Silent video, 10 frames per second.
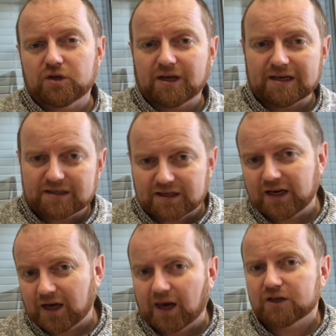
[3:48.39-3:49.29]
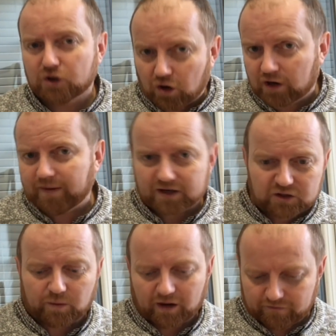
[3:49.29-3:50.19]
so you can see I'll talk
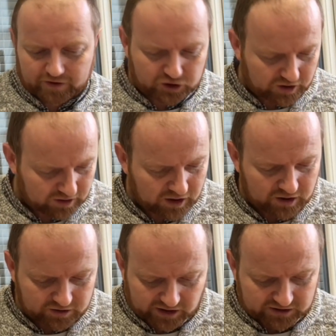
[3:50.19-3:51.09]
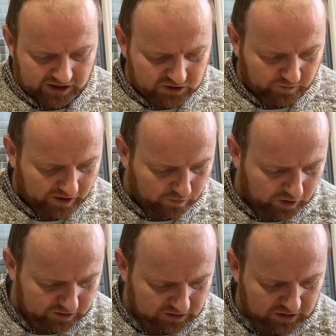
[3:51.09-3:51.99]
about it while I'm fishing. So that's hence why it
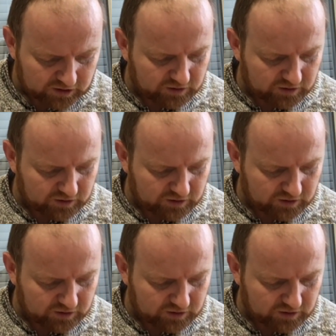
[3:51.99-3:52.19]
works.